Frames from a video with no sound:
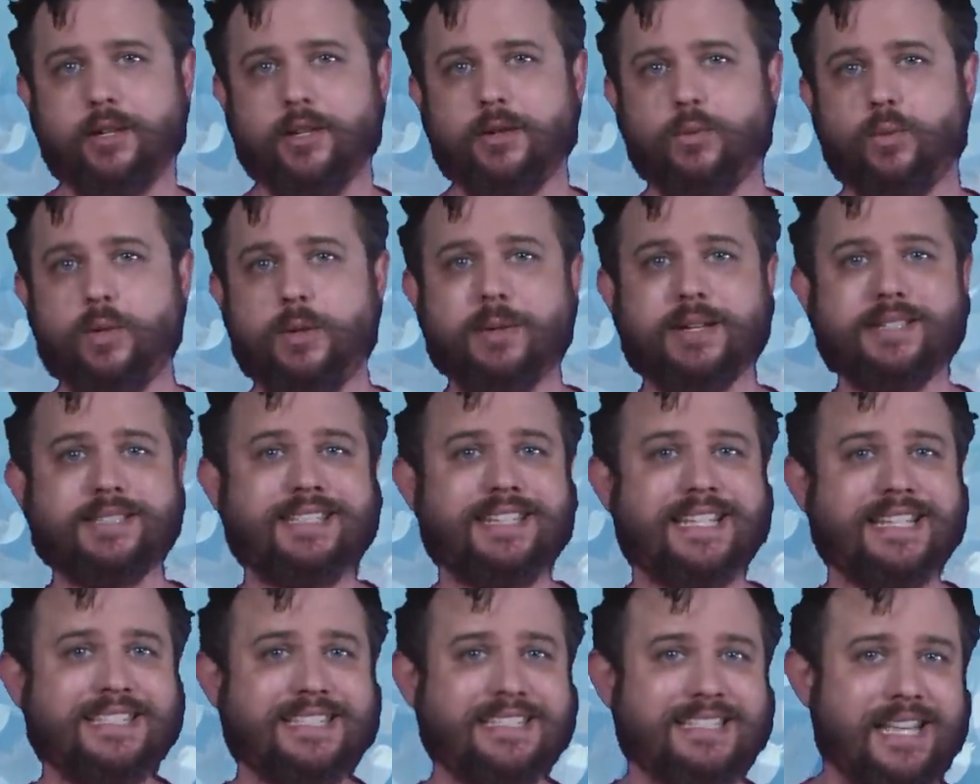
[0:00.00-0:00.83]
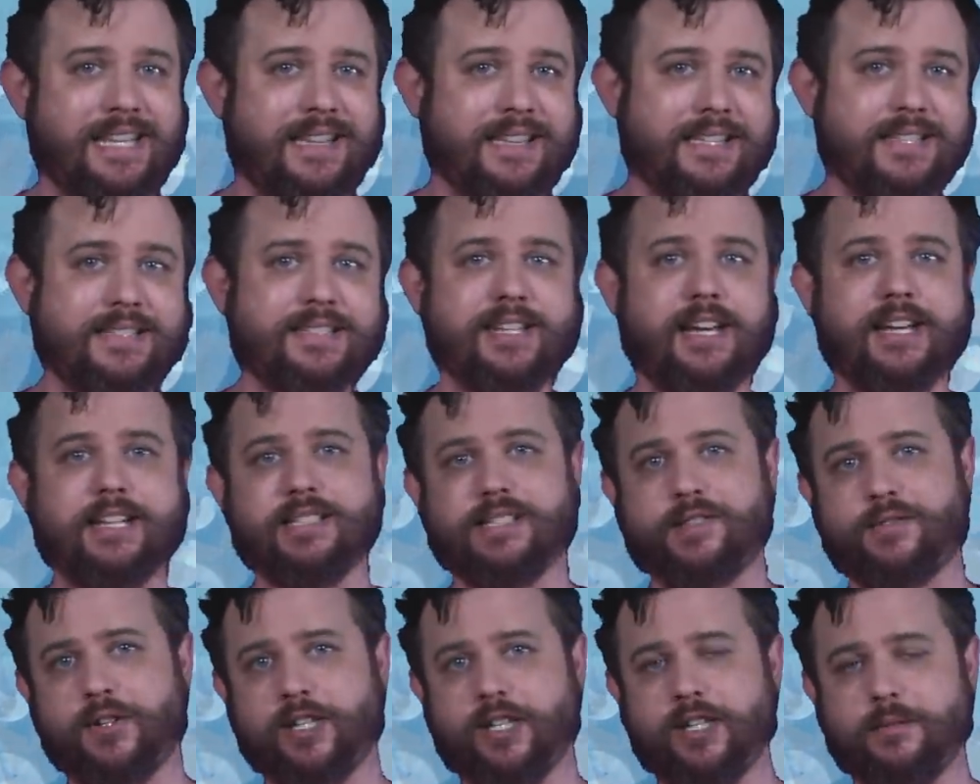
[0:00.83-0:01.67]
We must synthesize
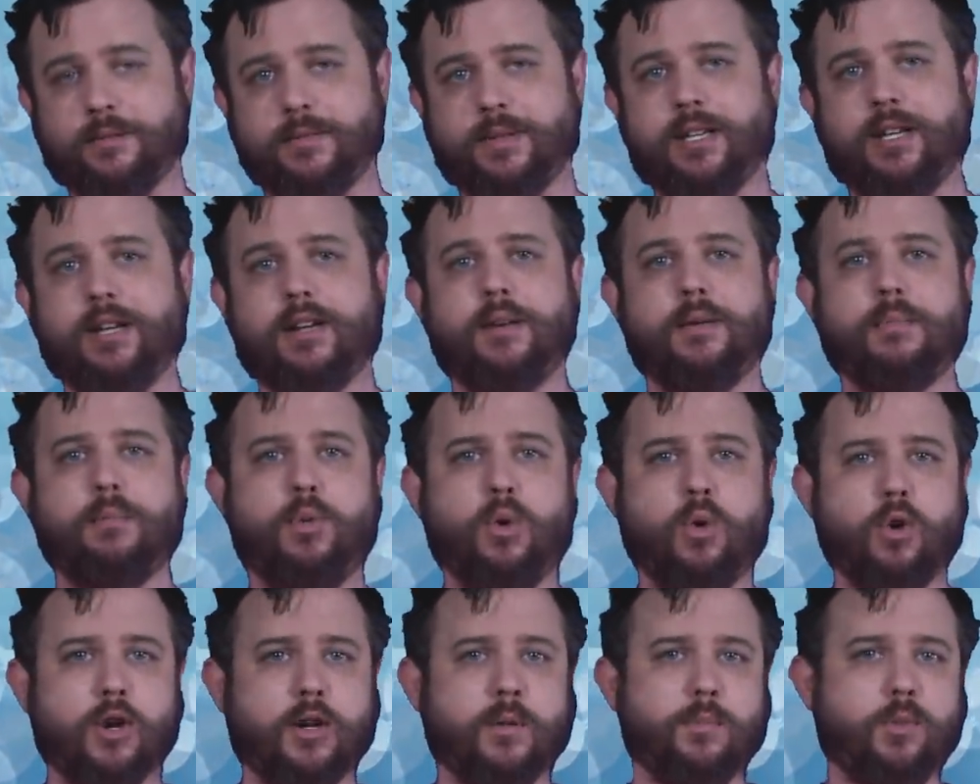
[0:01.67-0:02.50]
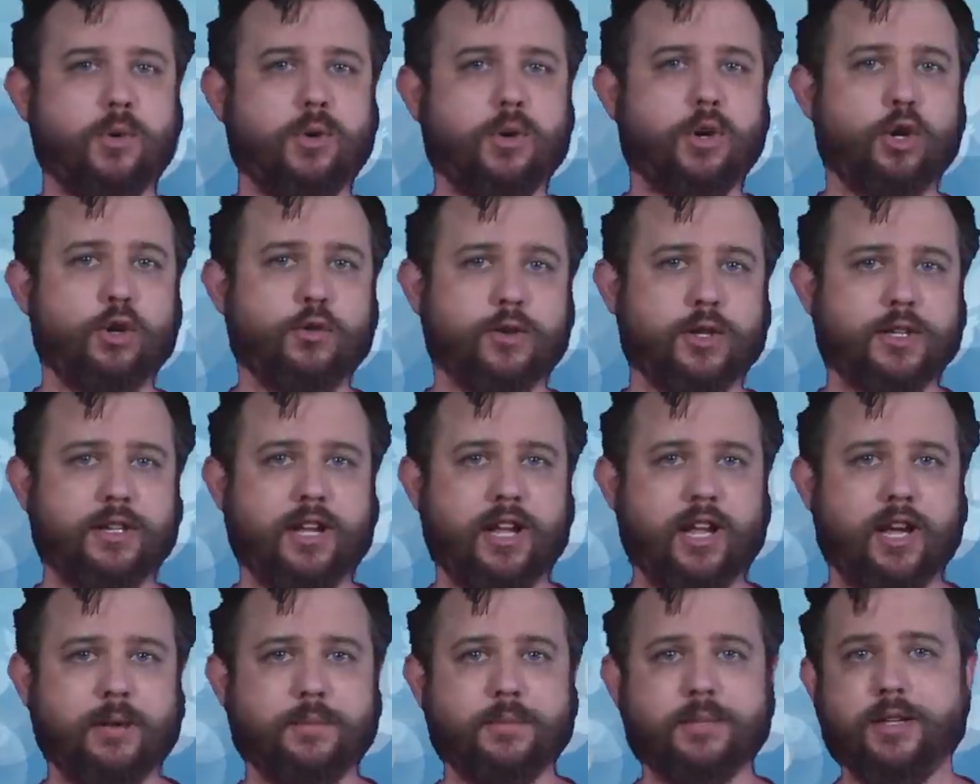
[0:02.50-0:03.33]
freedom more and more over
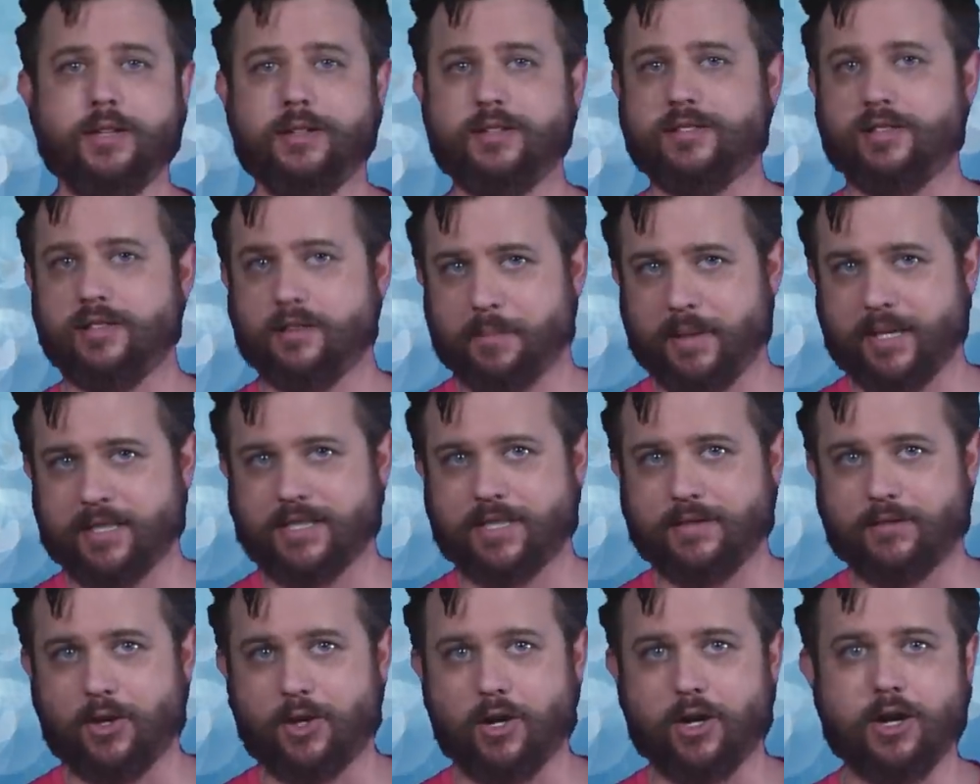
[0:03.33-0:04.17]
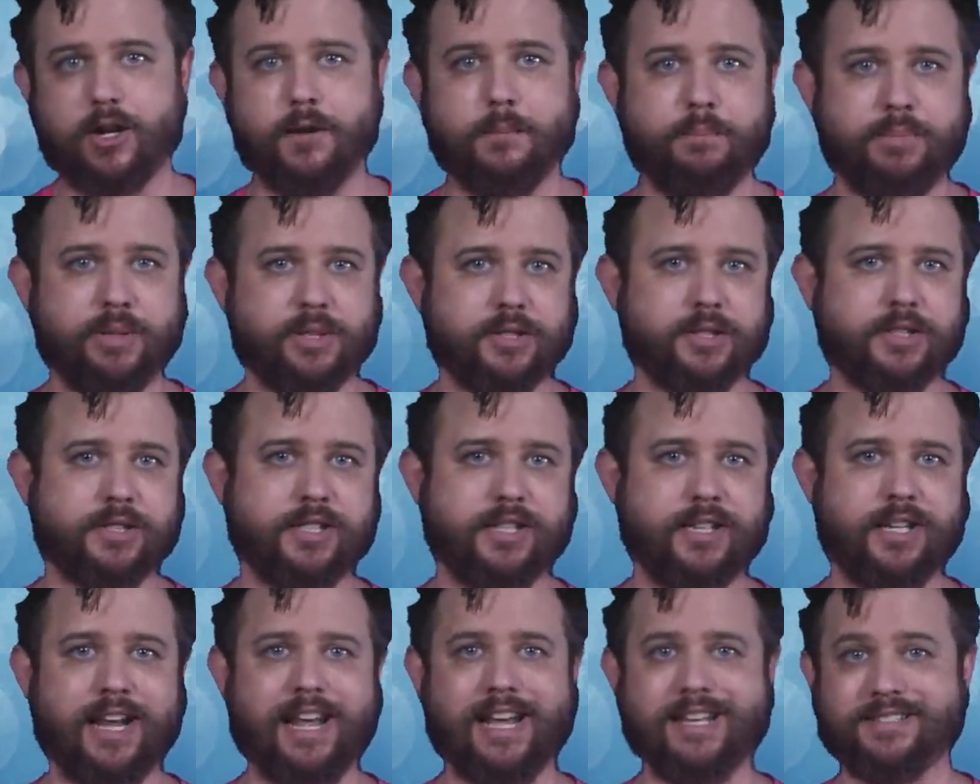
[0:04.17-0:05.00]
time to the best of our
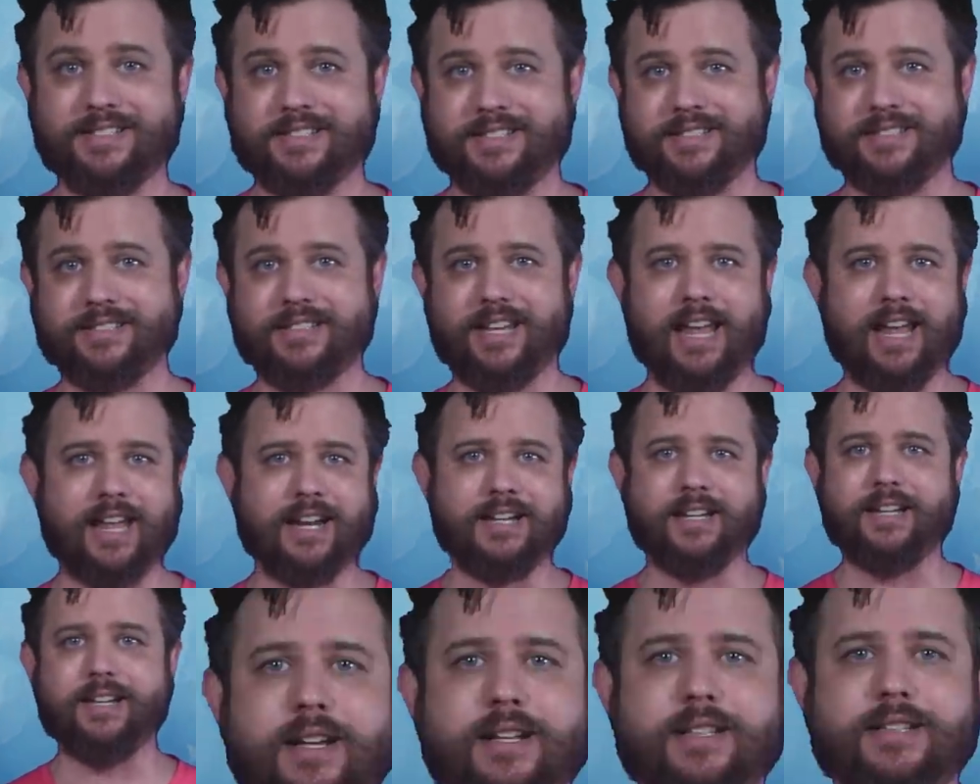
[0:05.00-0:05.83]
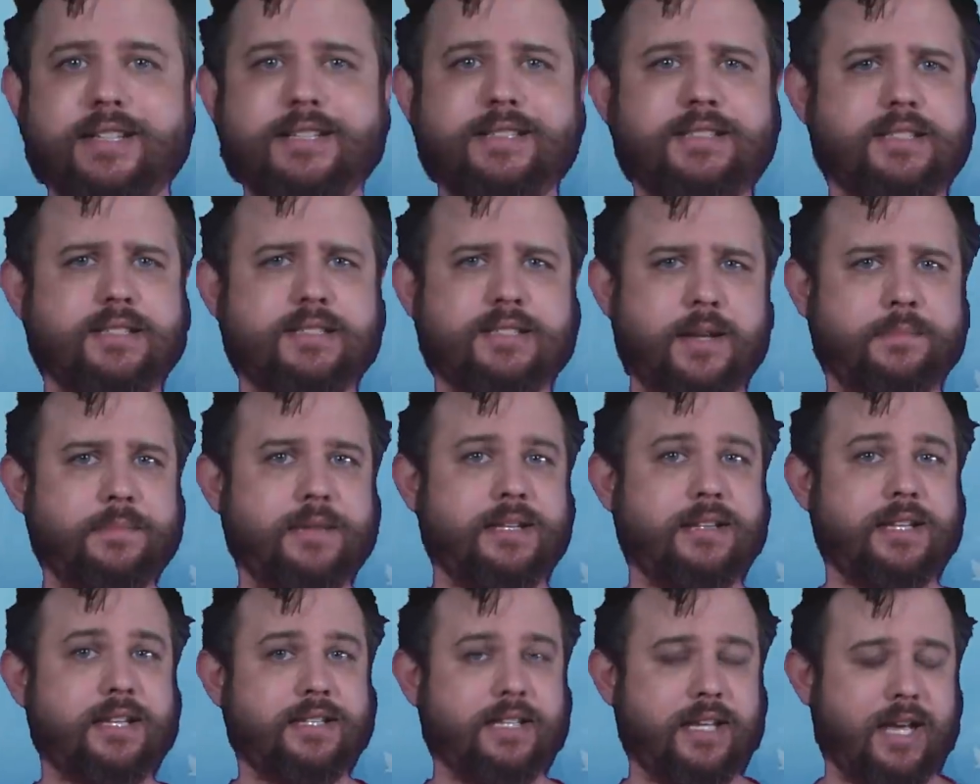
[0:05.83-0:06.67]
ability as a society. This is something
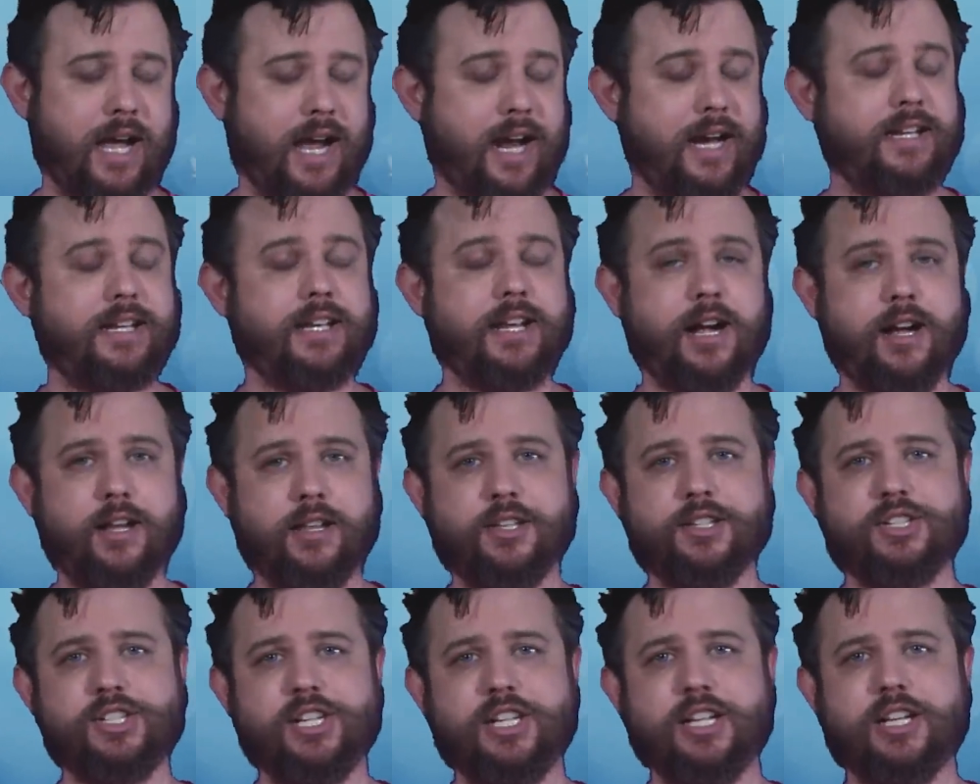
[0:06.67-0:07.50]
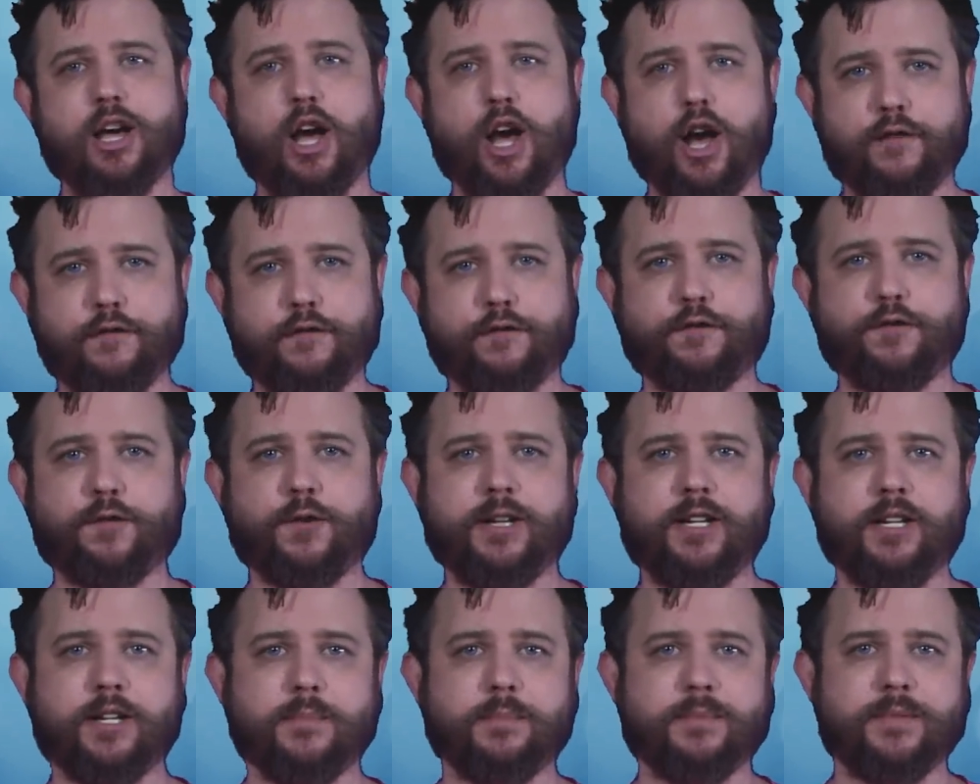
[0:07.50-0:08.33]
that the ideology of
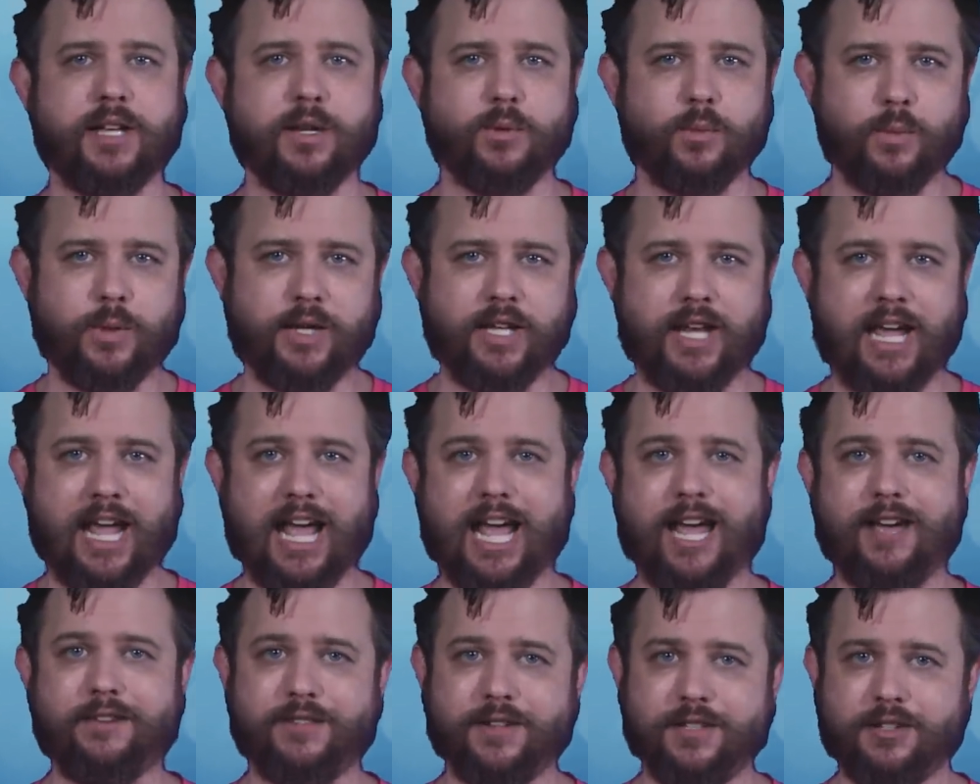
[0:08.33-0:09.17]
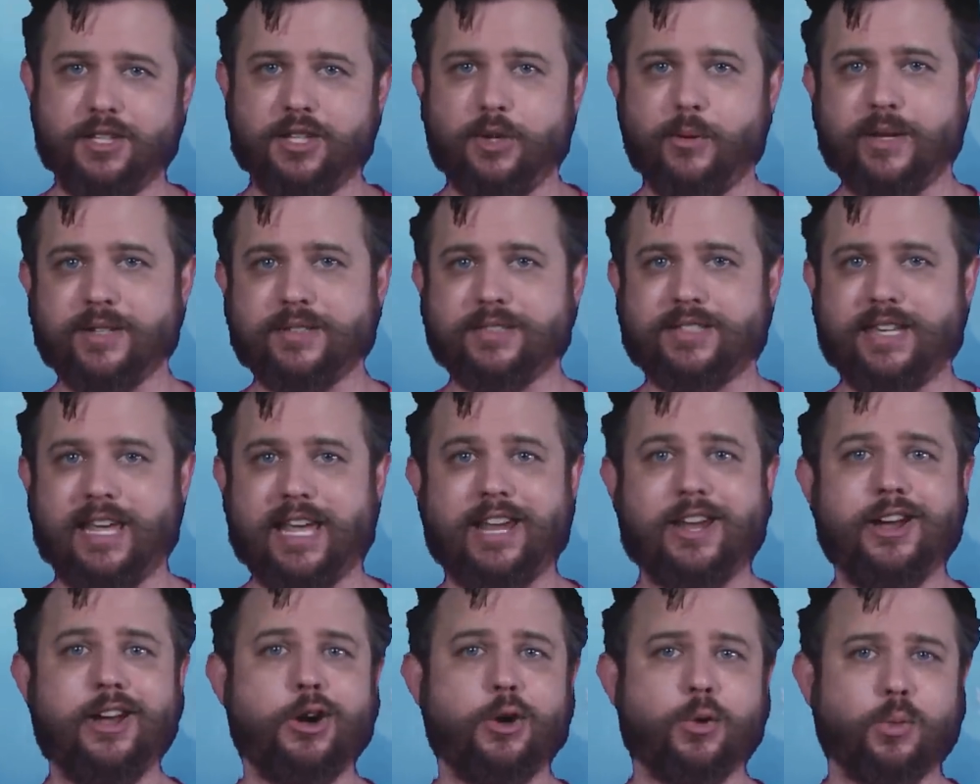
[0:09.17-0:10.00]
freedom that we have in the USA
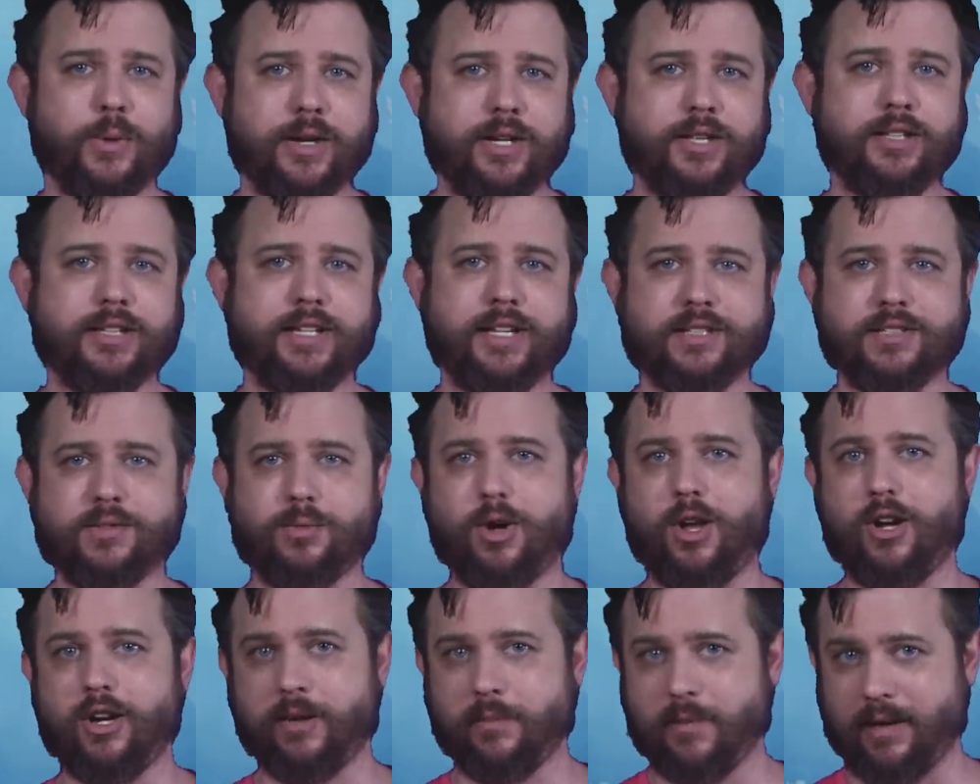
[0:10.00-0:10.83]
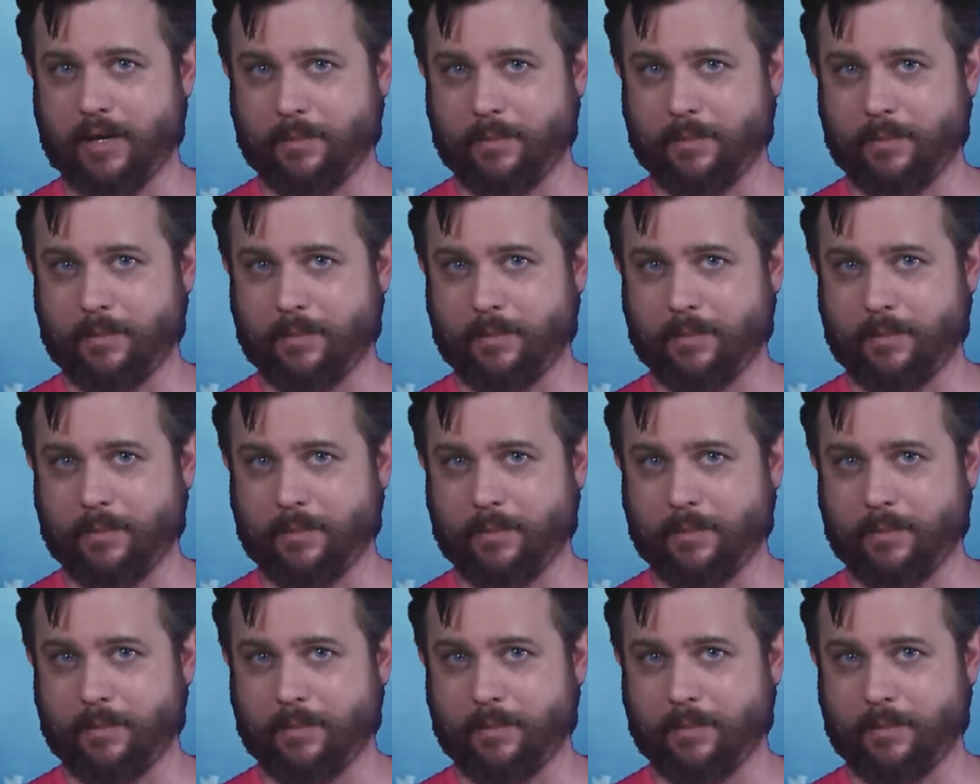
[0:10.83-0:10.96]
really gets wrong, in my